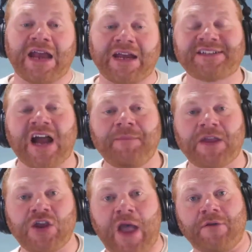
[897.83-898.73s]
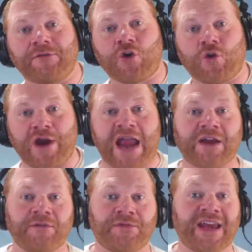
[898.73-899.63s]
anytime that you have
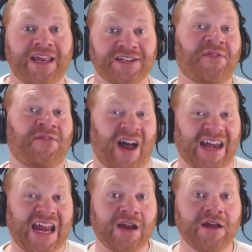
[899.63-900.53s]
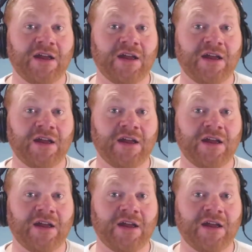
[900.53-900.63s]
creative that is funny,